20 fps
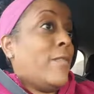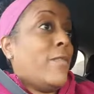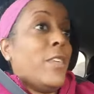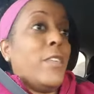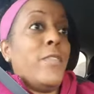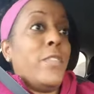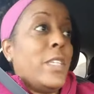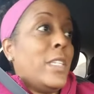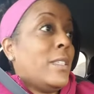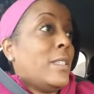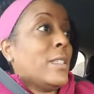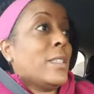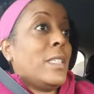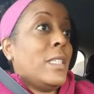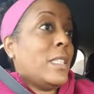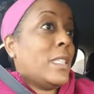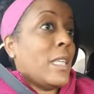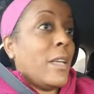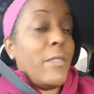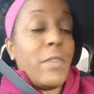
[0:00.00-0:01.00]
15,
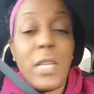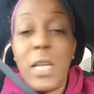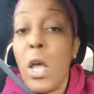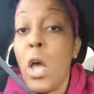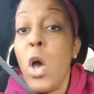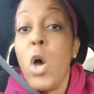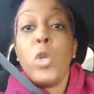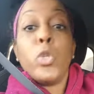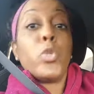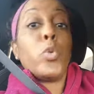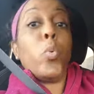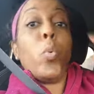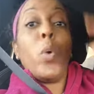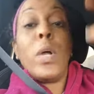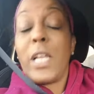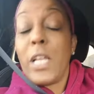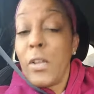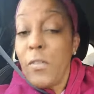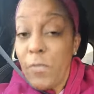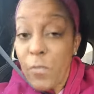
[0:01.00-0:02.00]
16, 17,
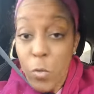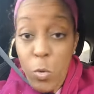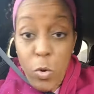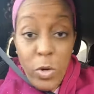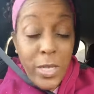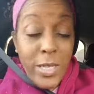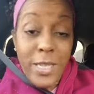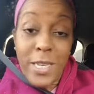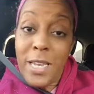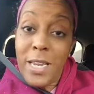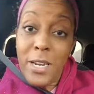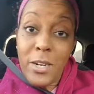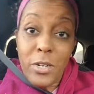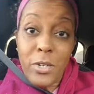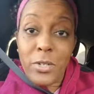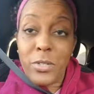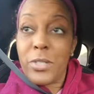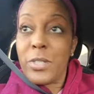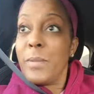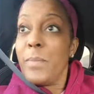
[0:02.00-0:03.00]
20, 40
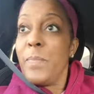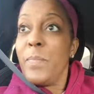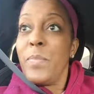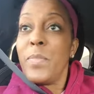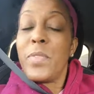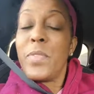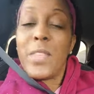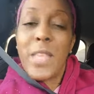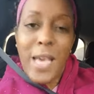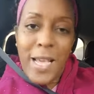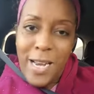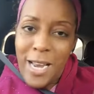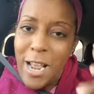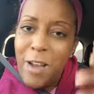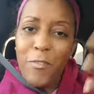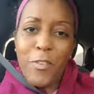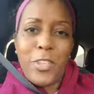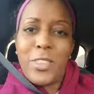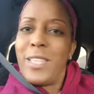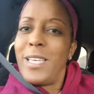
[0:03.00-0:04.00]
years that
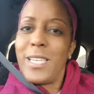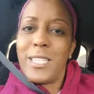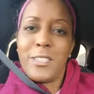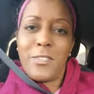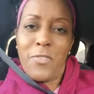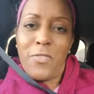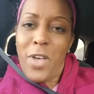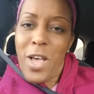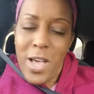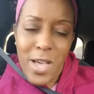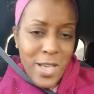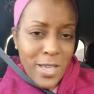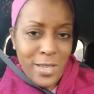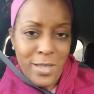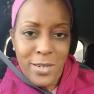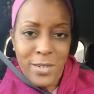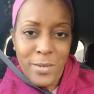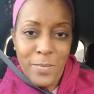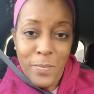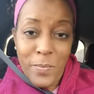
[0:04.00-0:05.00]
everything is
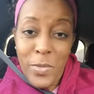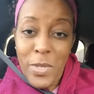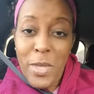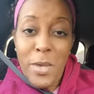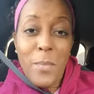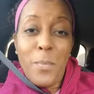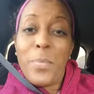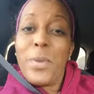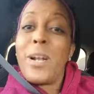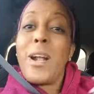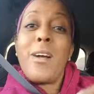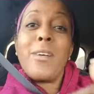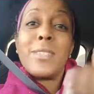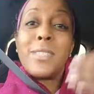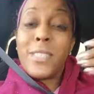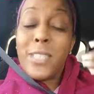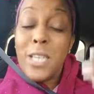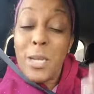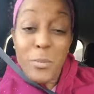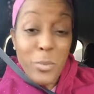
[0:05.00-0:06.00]
fine. But our
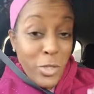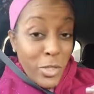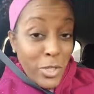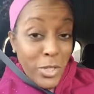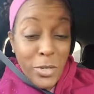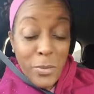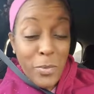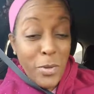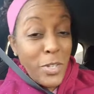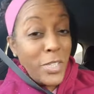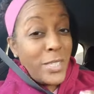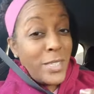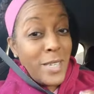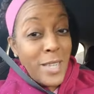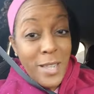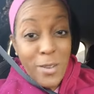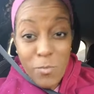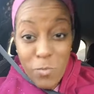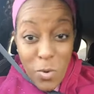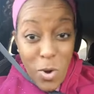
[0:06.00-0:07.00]
assumption could be
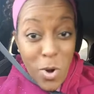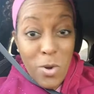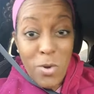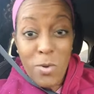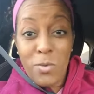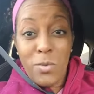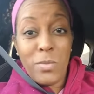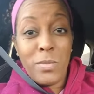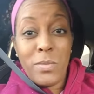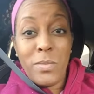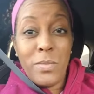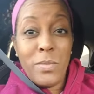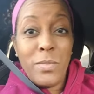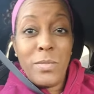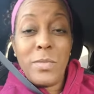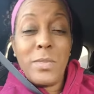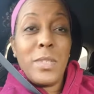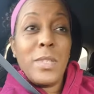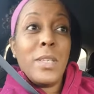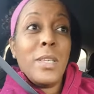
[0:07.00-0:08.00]
dead wrong.
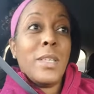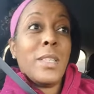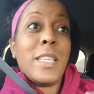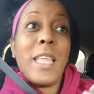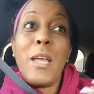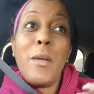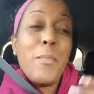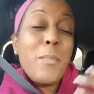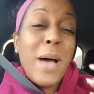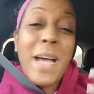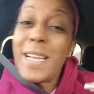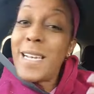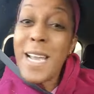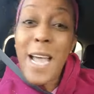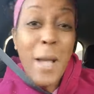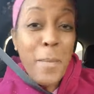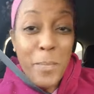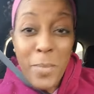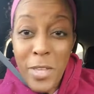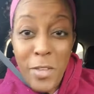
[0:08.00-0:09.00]
They might
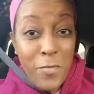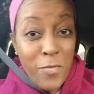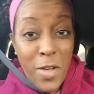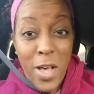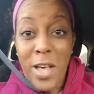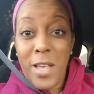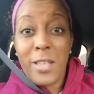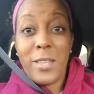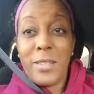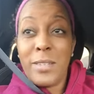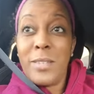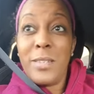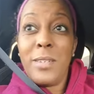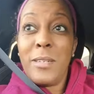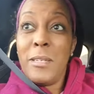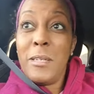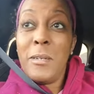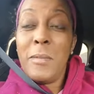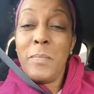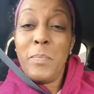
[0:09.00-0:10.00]
not be fine
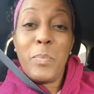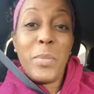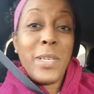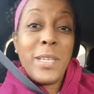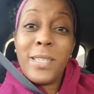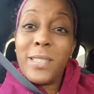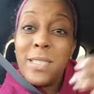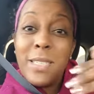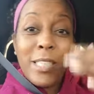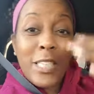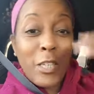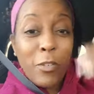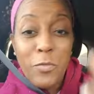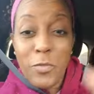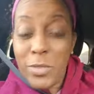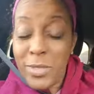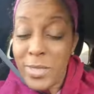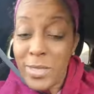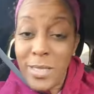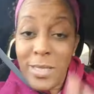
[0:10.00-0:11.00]
because in
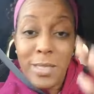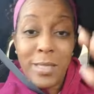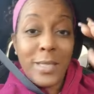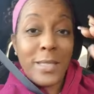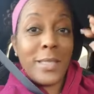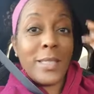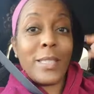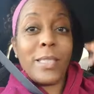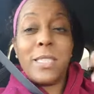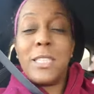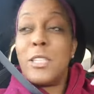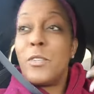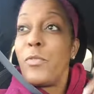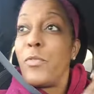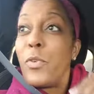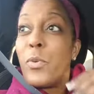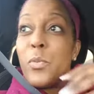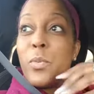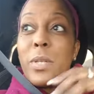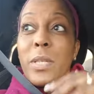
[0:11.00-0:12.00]
different seasons in
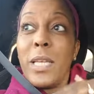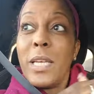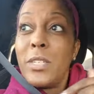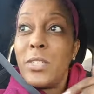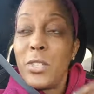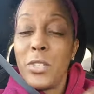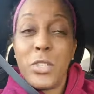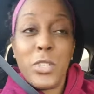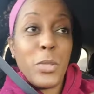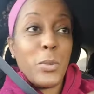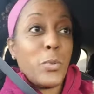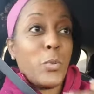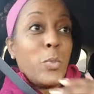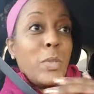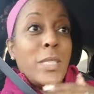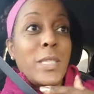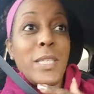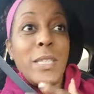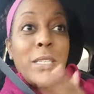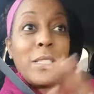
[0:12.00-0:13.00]
different relationships we
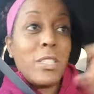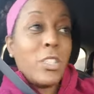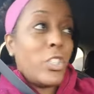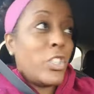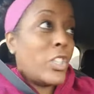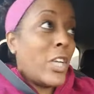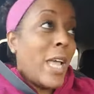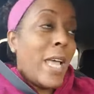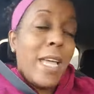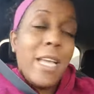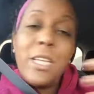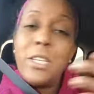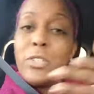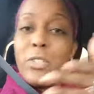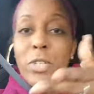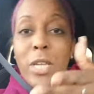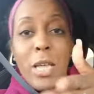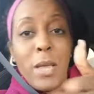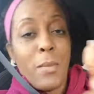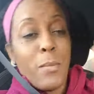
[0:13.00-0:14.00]
tend to
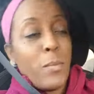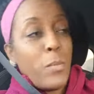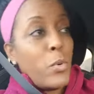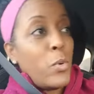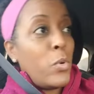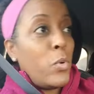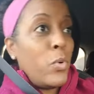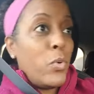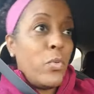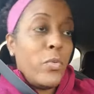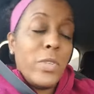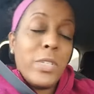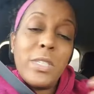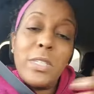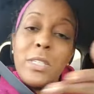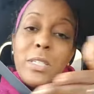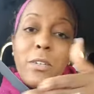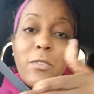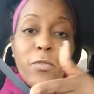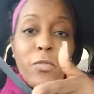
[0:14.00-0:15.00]
change and move into
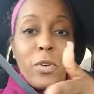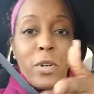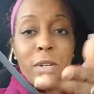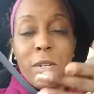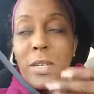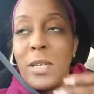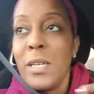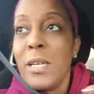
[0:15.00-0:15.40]
different